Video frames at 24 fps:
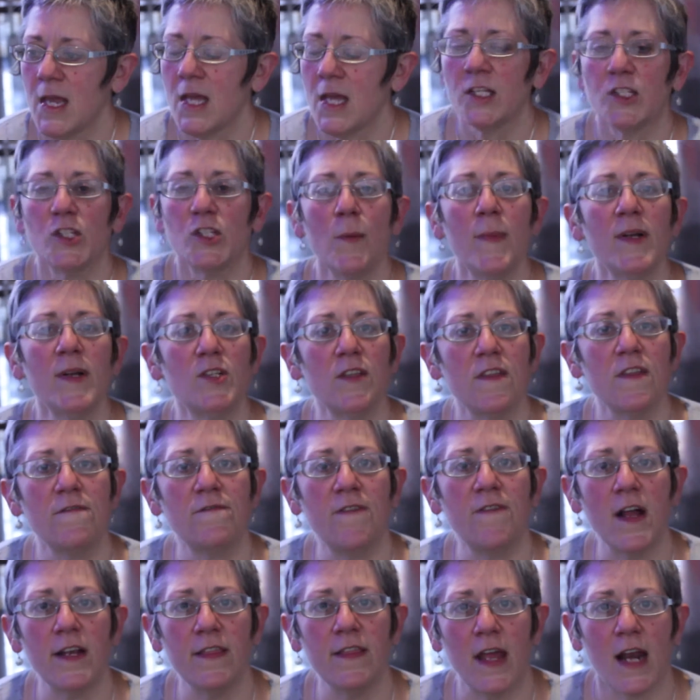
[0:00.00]
So much of the
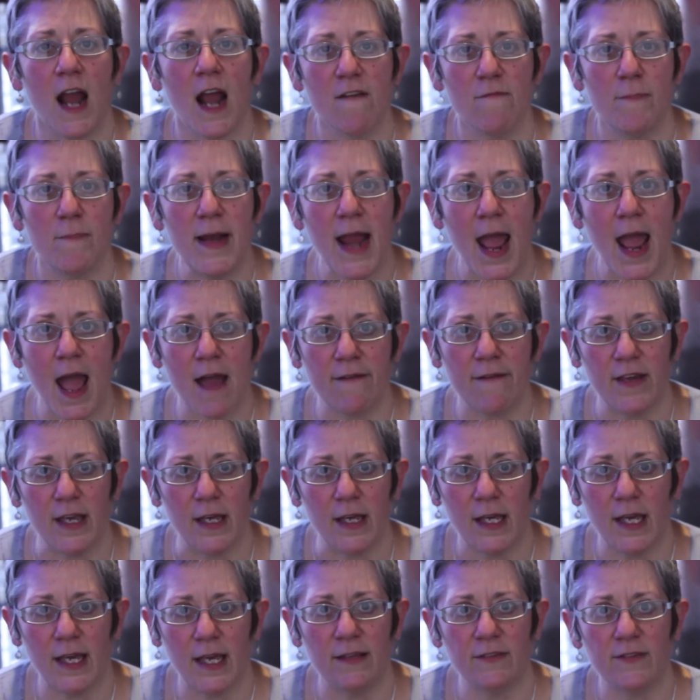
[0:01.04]
fun that I've been
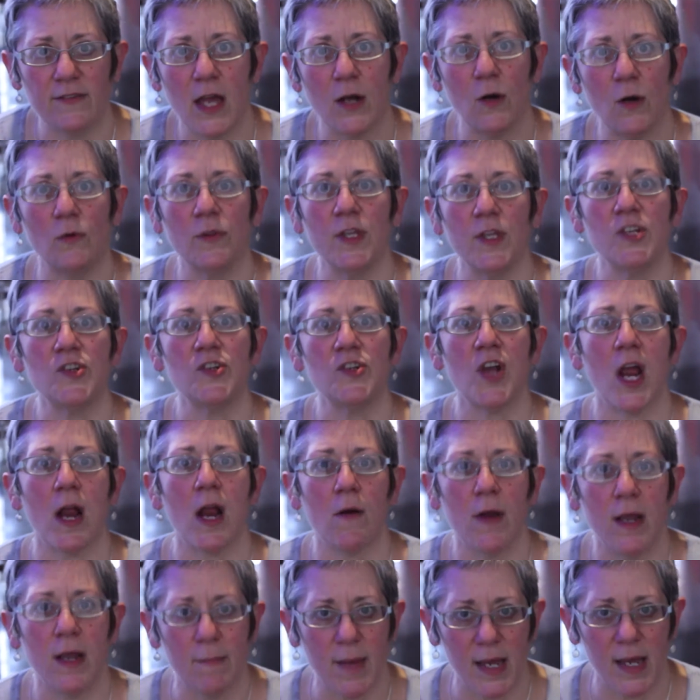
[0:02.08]
having is not only
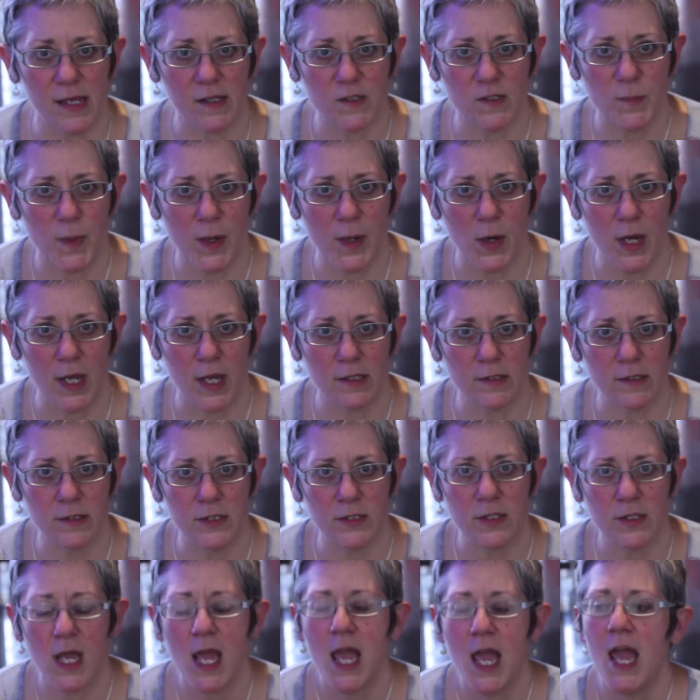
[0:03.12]
sharing my
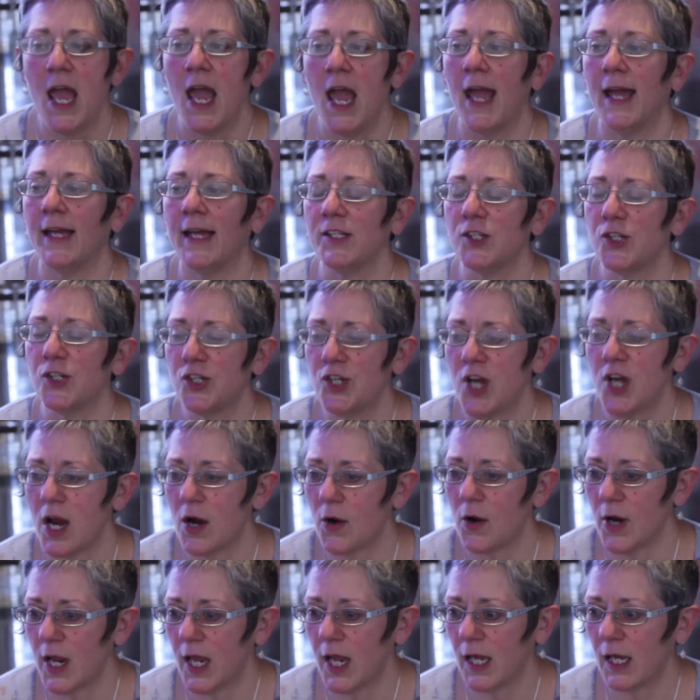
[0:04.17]
experience and
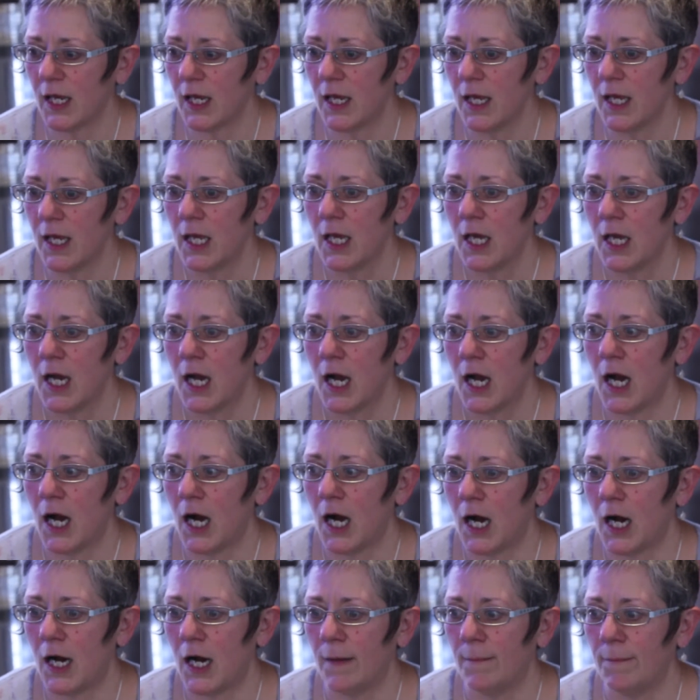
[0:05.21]
sharing
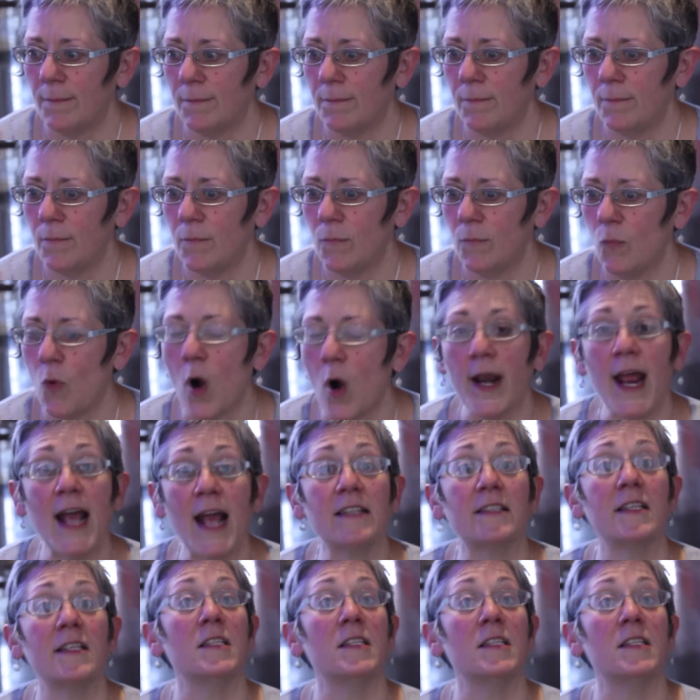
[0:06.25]
um, what has